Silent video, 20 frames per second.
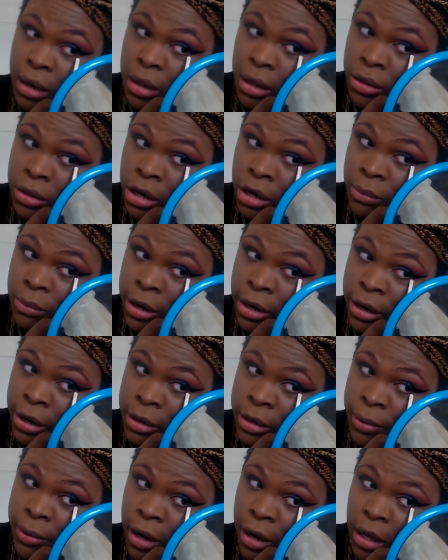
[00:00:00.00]
that are married
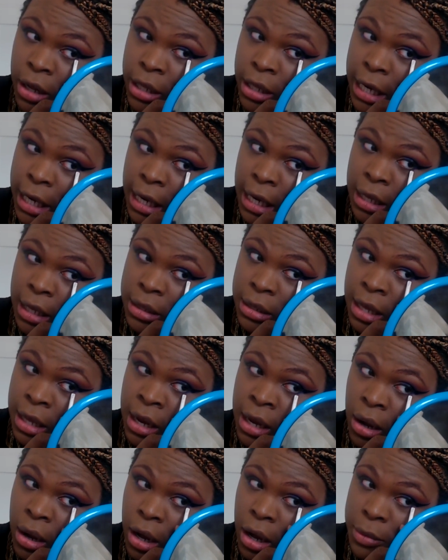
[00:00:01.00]
in poly, not
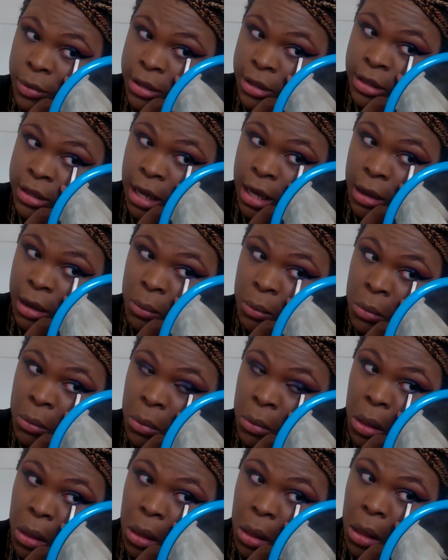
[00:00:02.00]
all, but
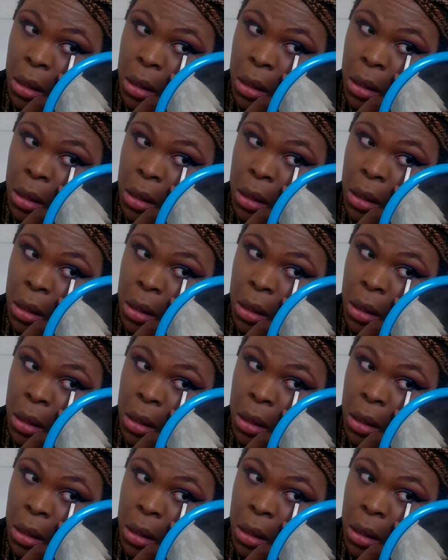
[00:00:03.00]
some,